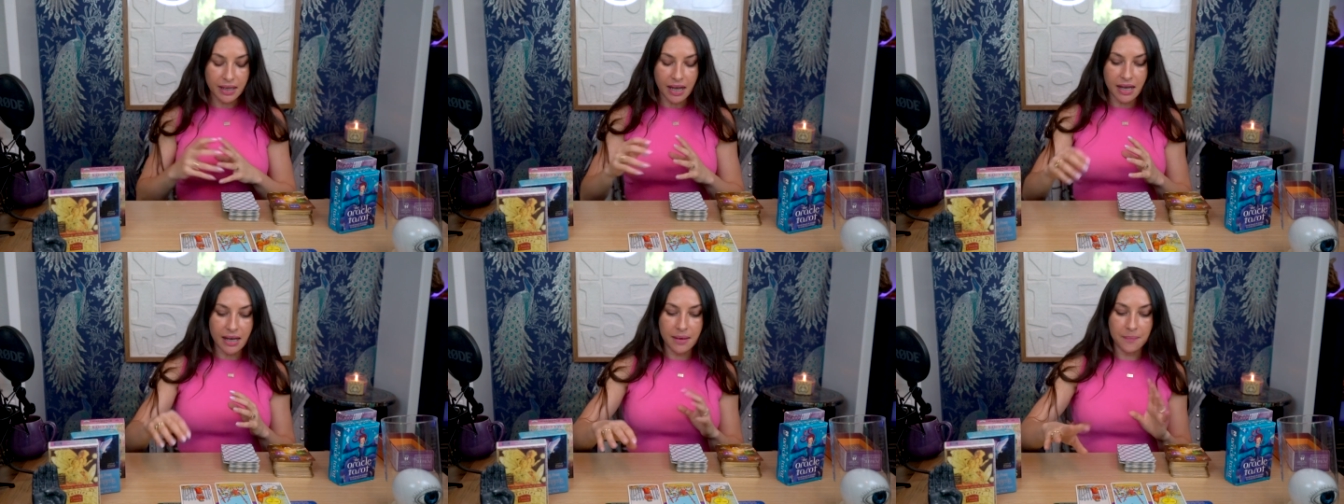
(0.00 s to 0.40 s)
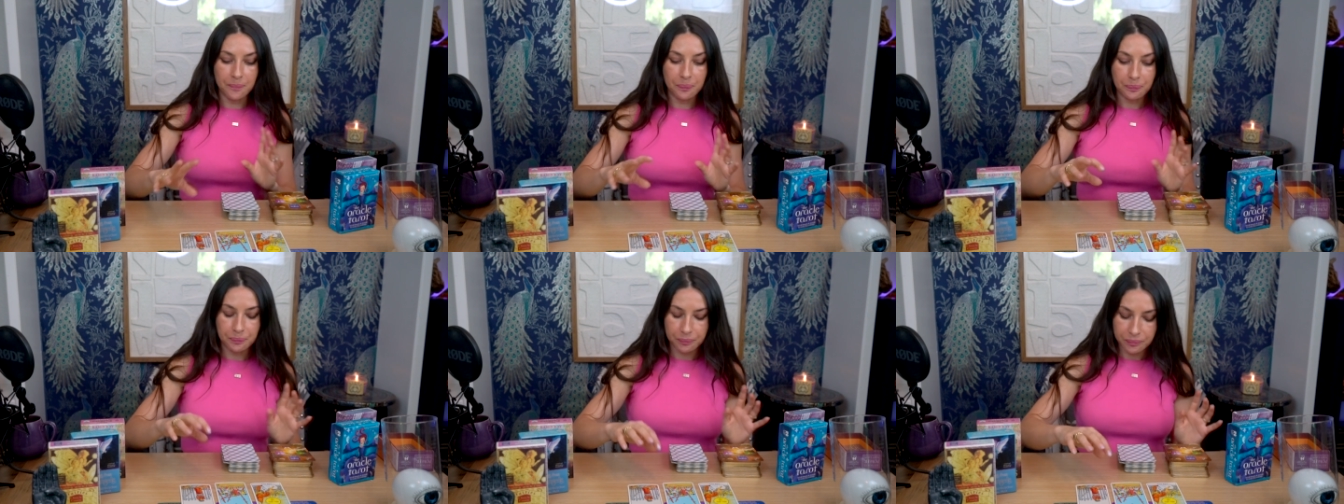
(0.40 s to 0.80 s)

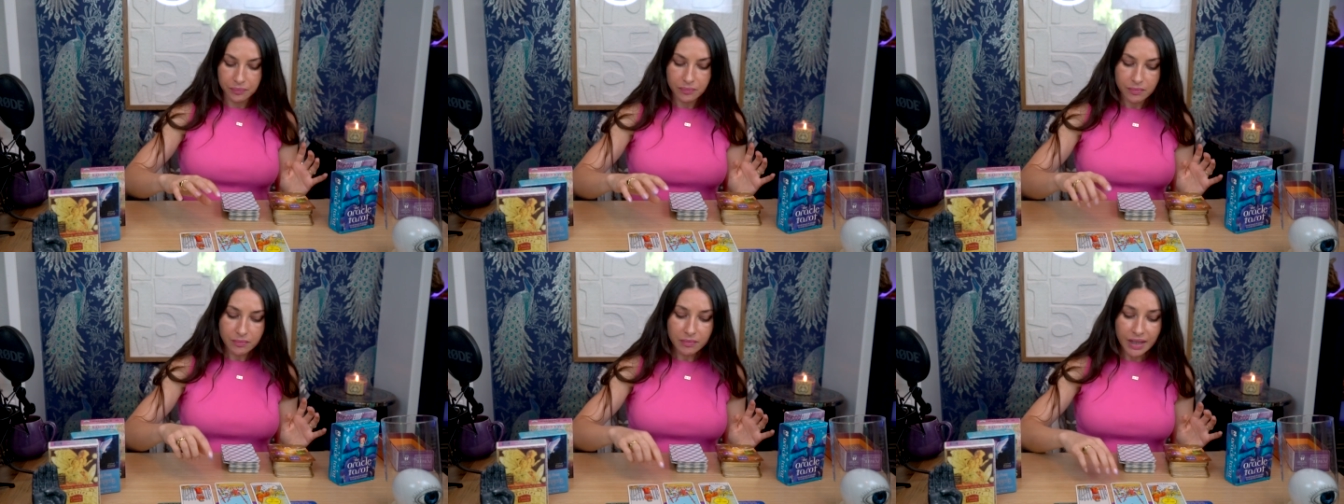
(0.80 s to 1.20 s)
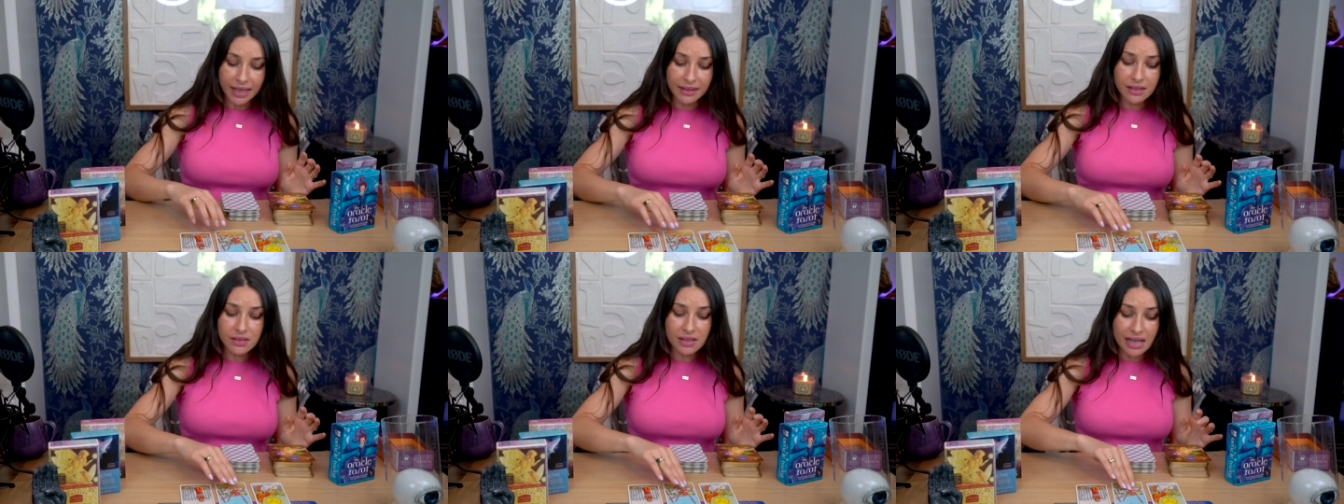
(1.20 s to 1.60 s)
Um,
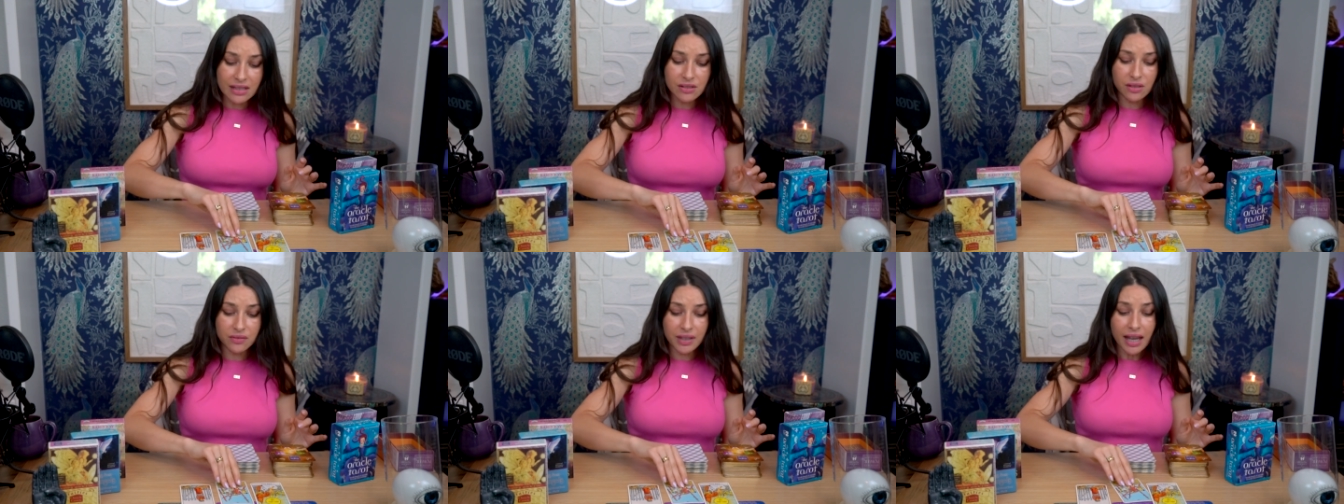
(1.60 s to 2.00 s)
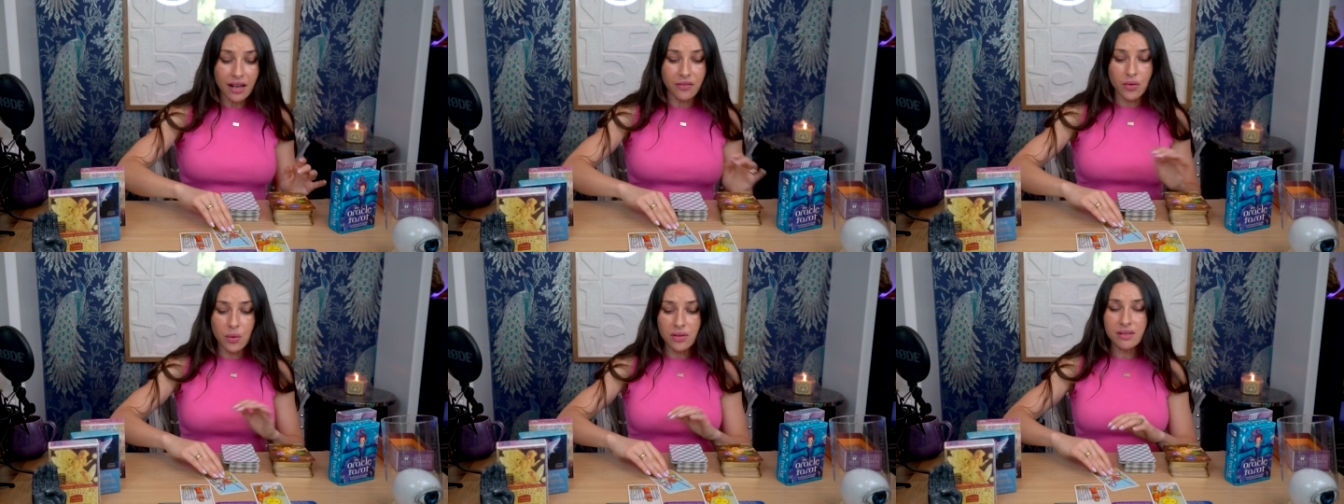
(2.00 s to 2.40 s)
in the sense of yeah
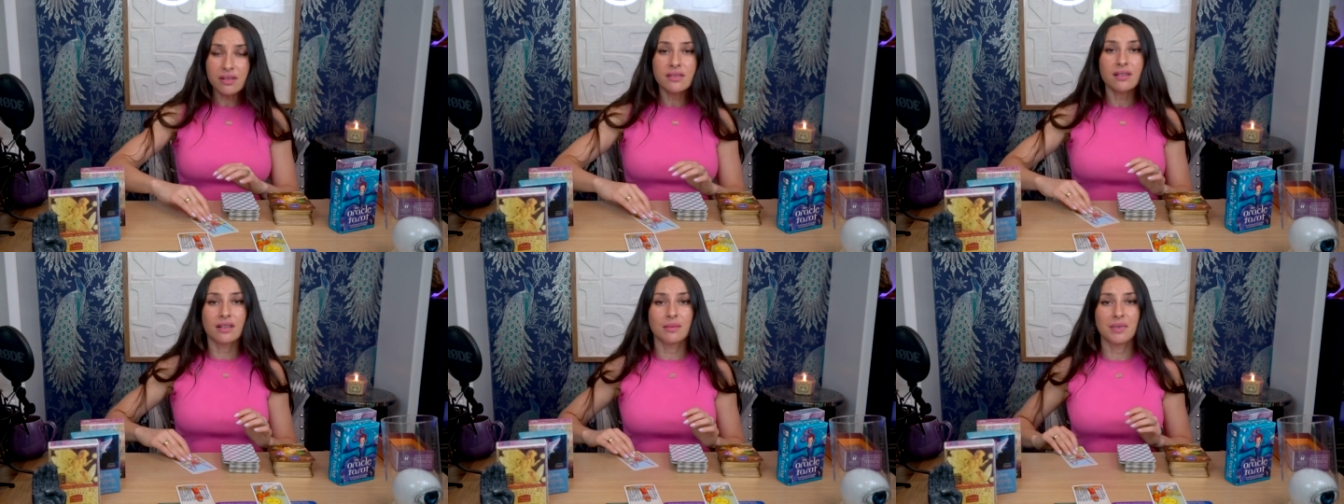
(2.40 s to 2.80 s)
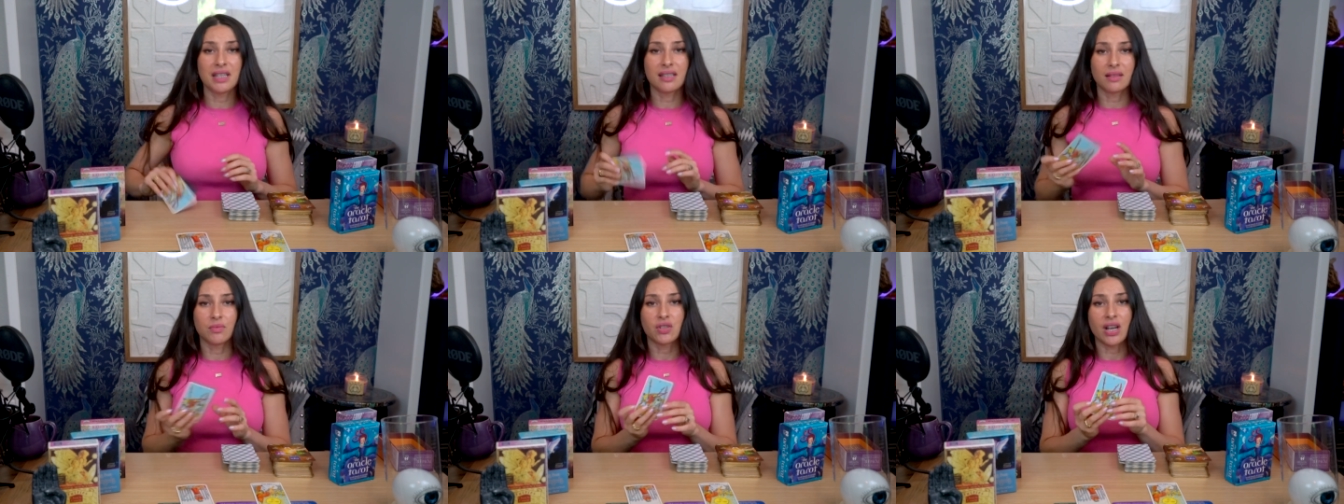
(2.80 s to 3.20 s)
of course there's going to be
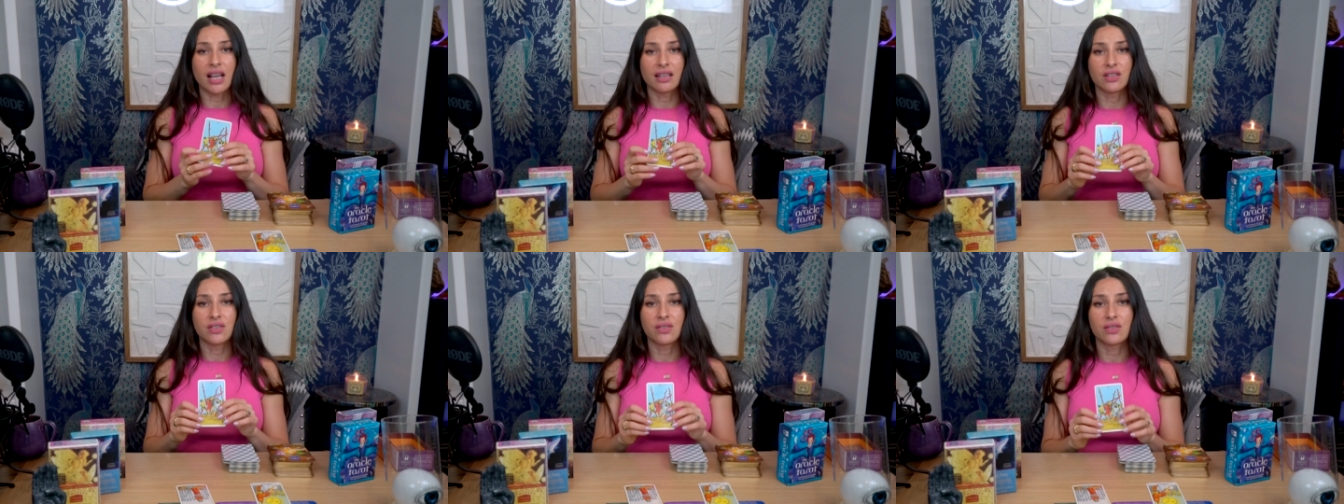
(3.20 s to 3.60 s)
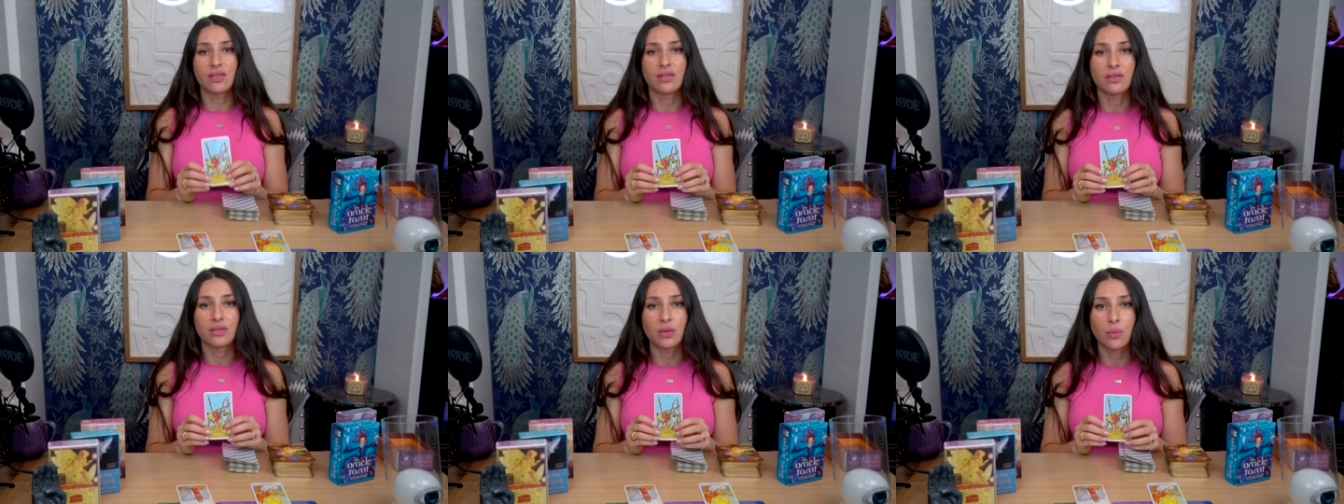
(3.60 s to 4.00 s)
some challenges
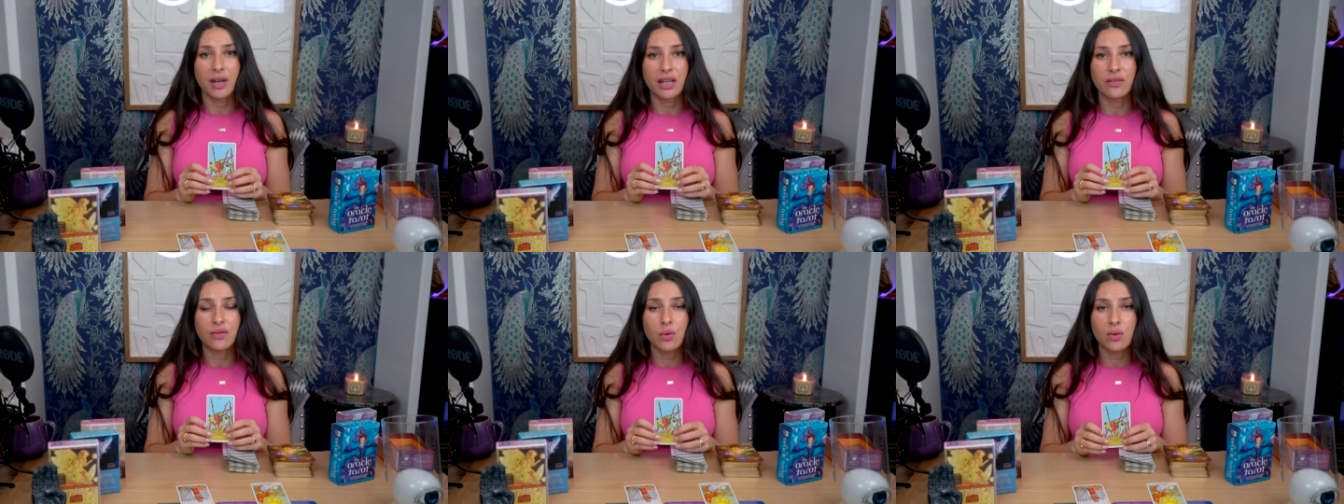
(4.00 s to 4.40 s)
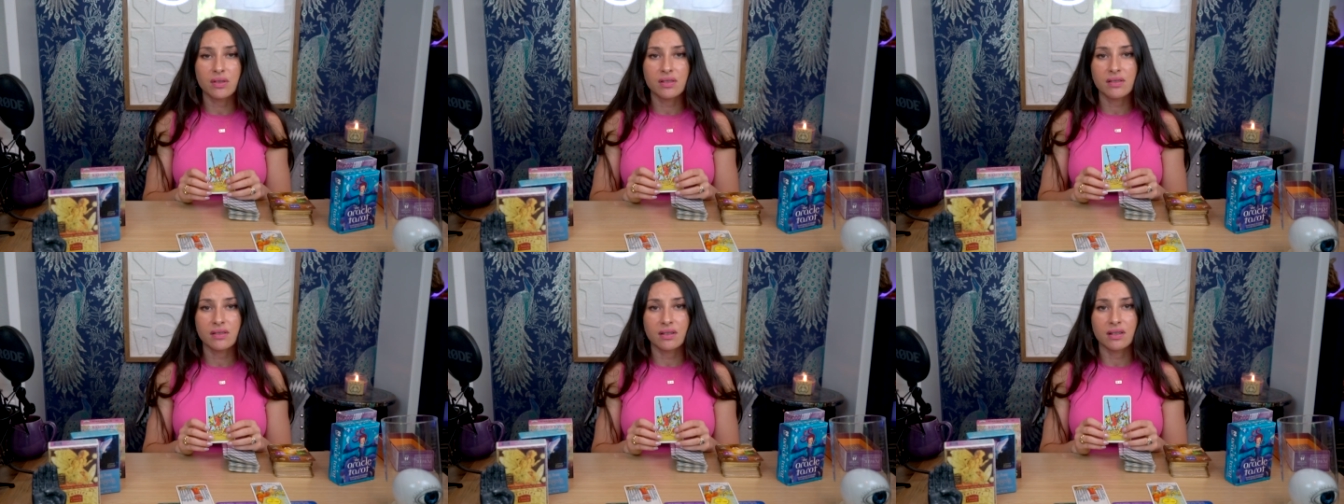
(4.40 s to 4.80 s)
along the way of course
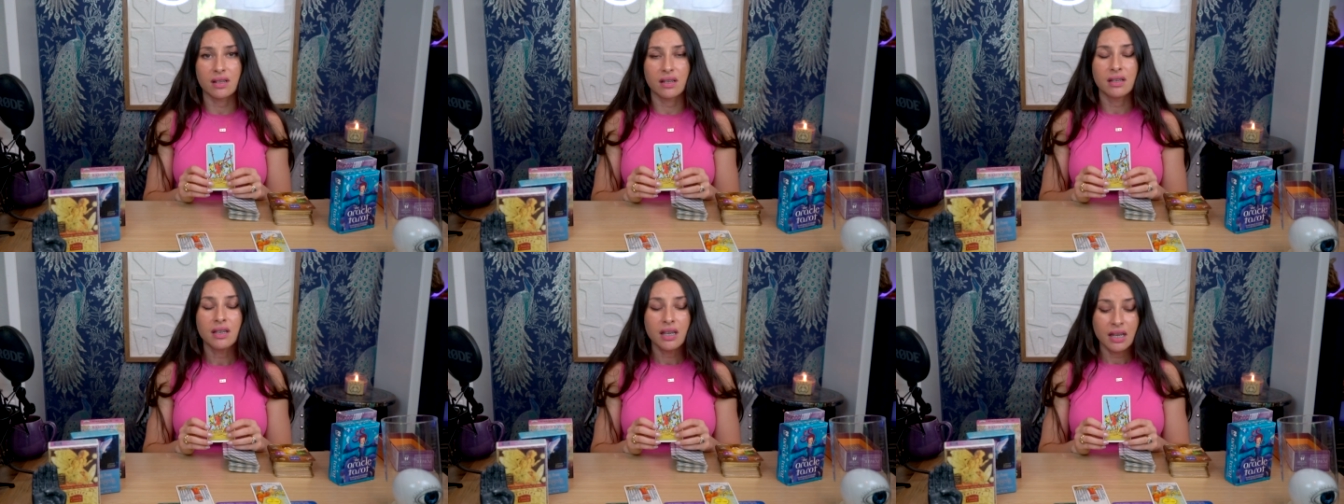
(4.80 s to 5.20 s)
it's going to